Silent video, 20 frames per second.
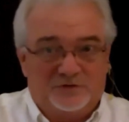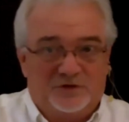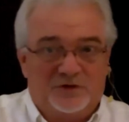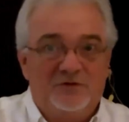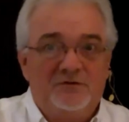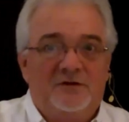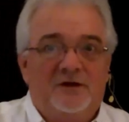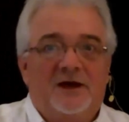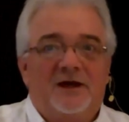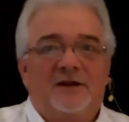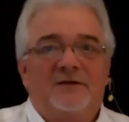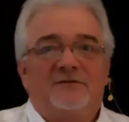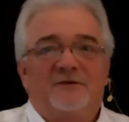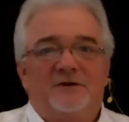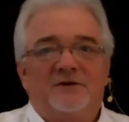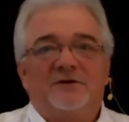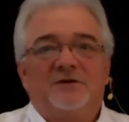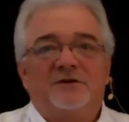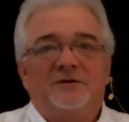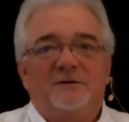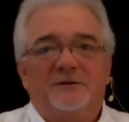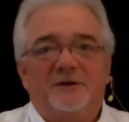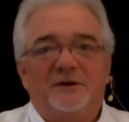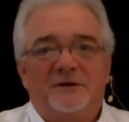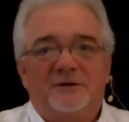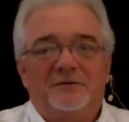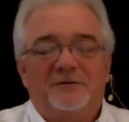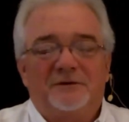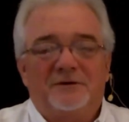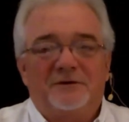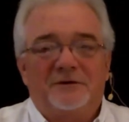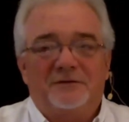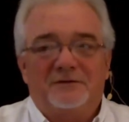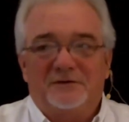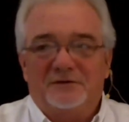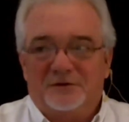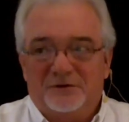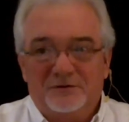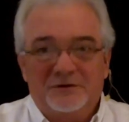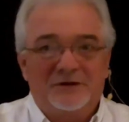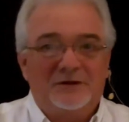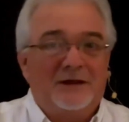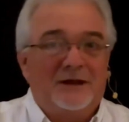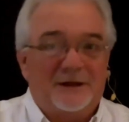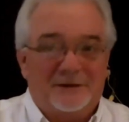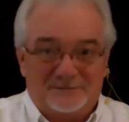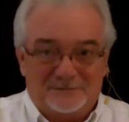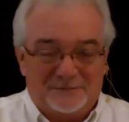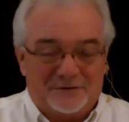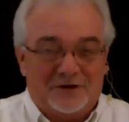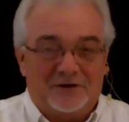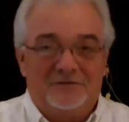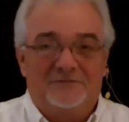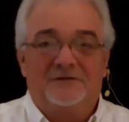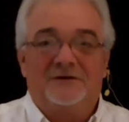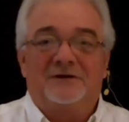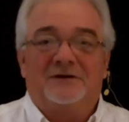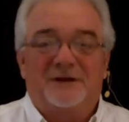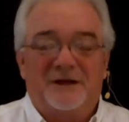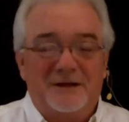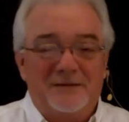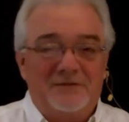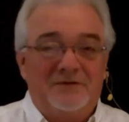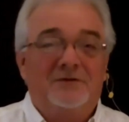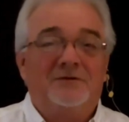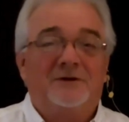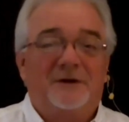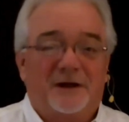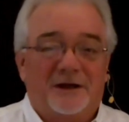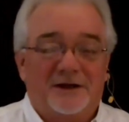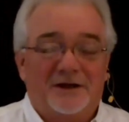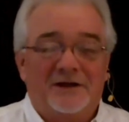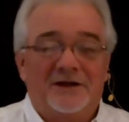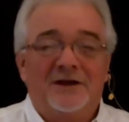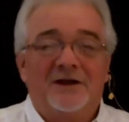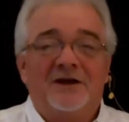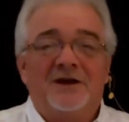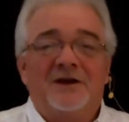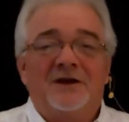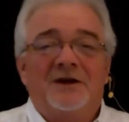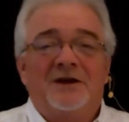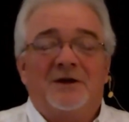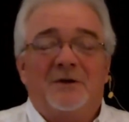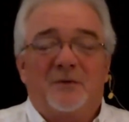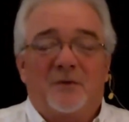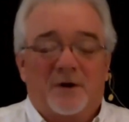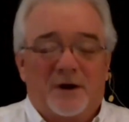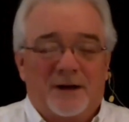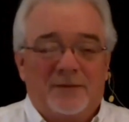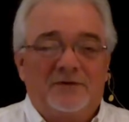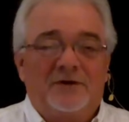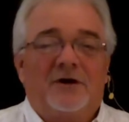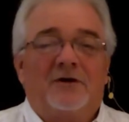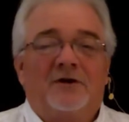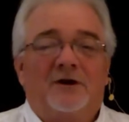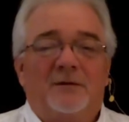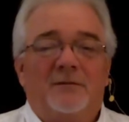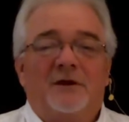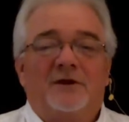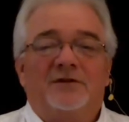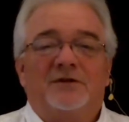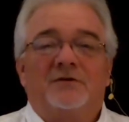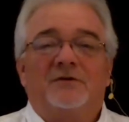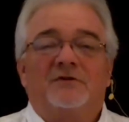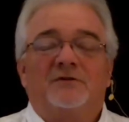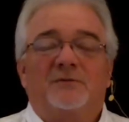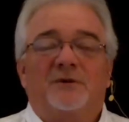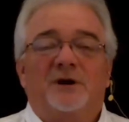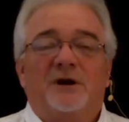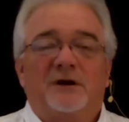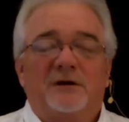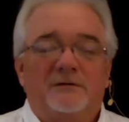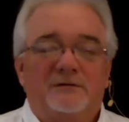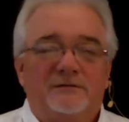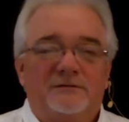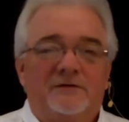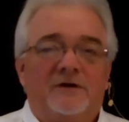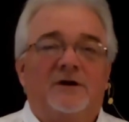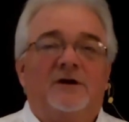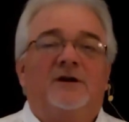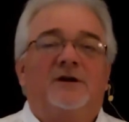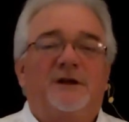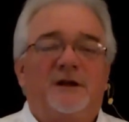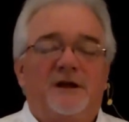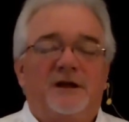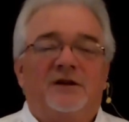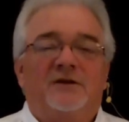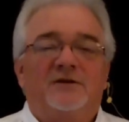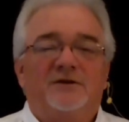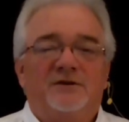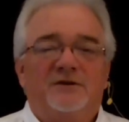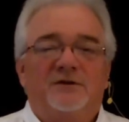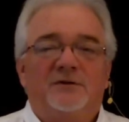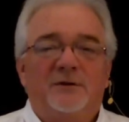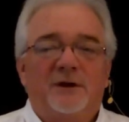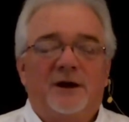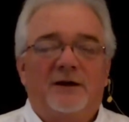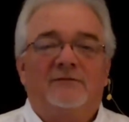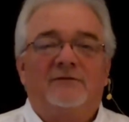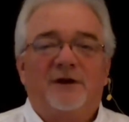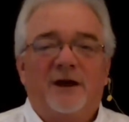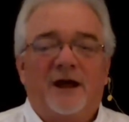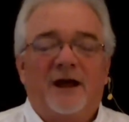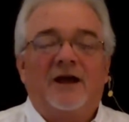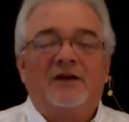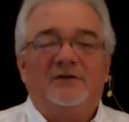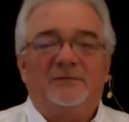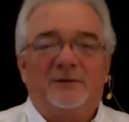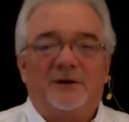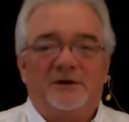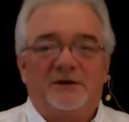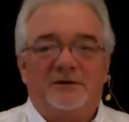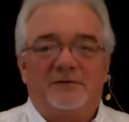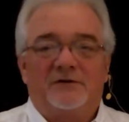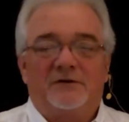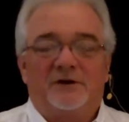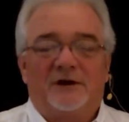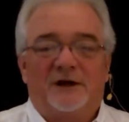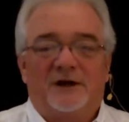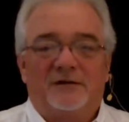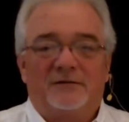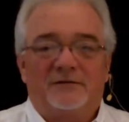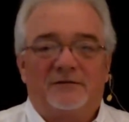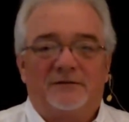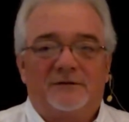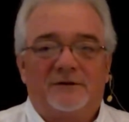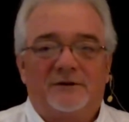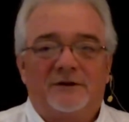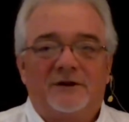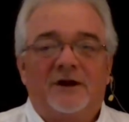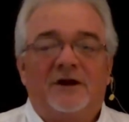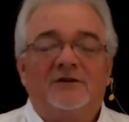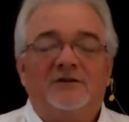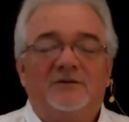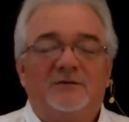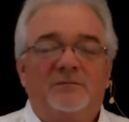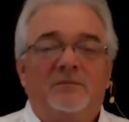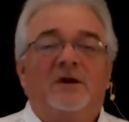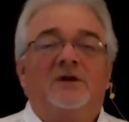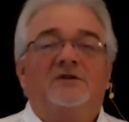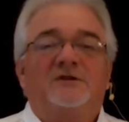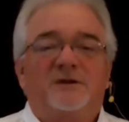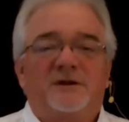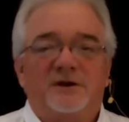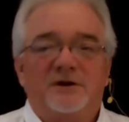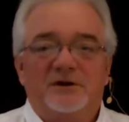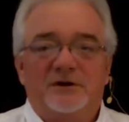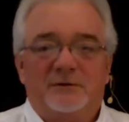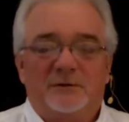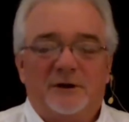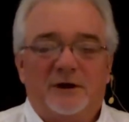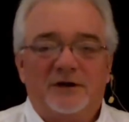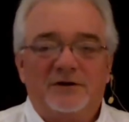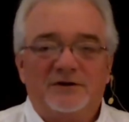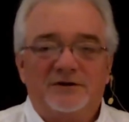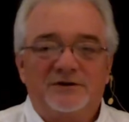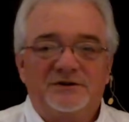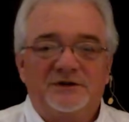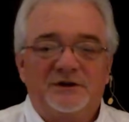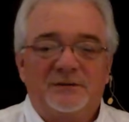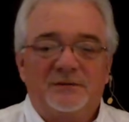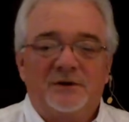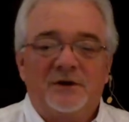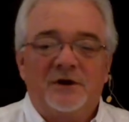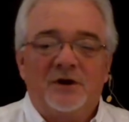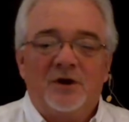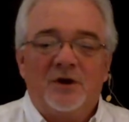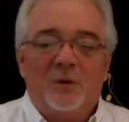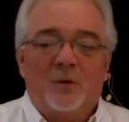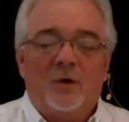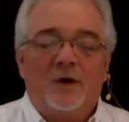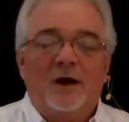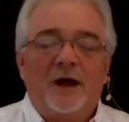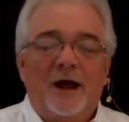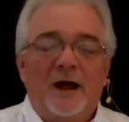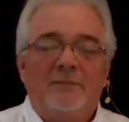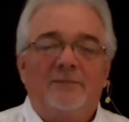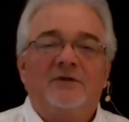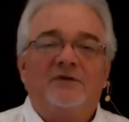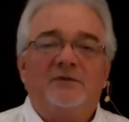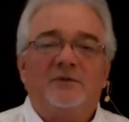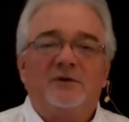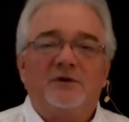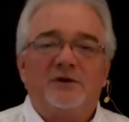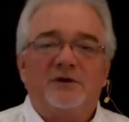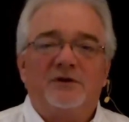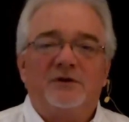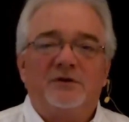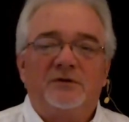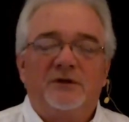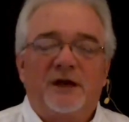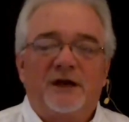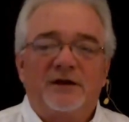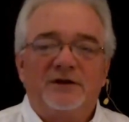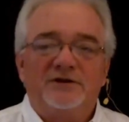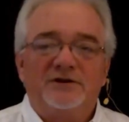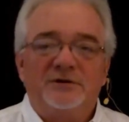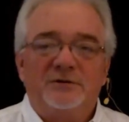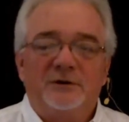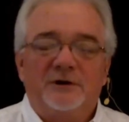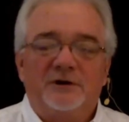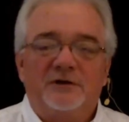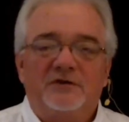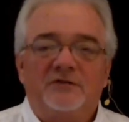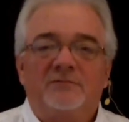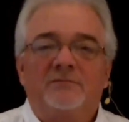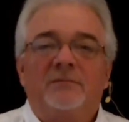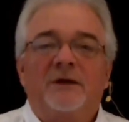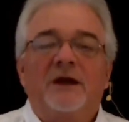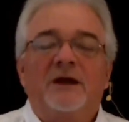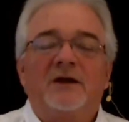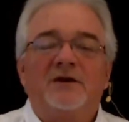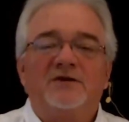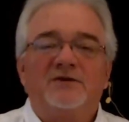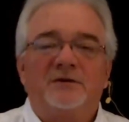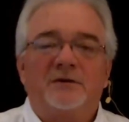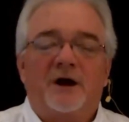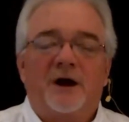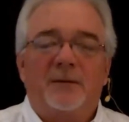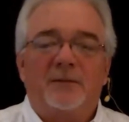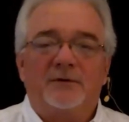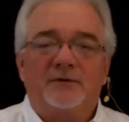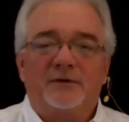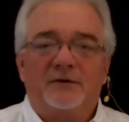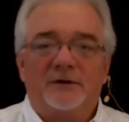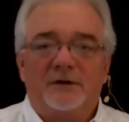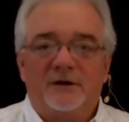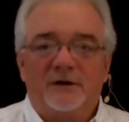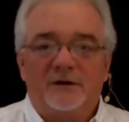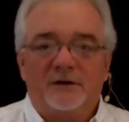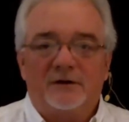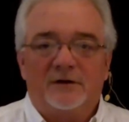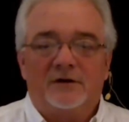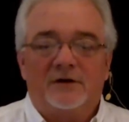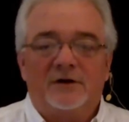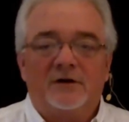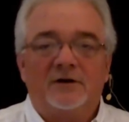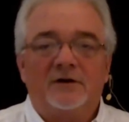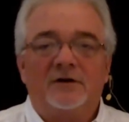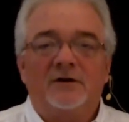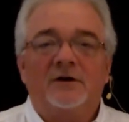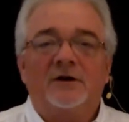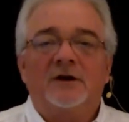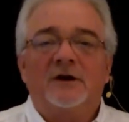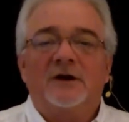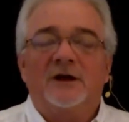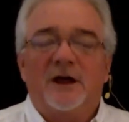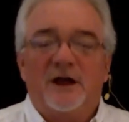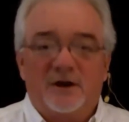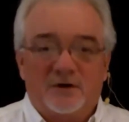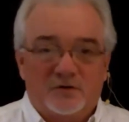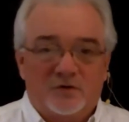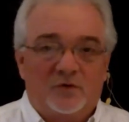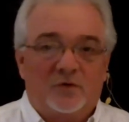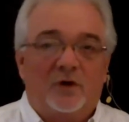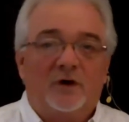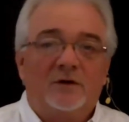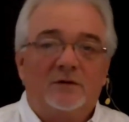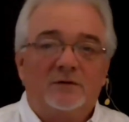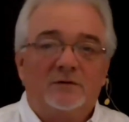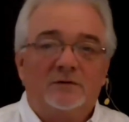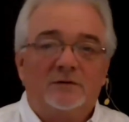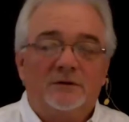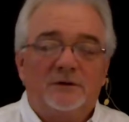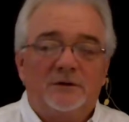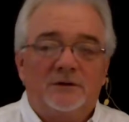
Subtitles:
Do that if you do. If you're doing that, perfect. Keep doing it. What I'm talking about, though, is bringing fun into every aspect of your life, especially in your relationship. What happens when you do that is you expand your opportunity to learn and grow.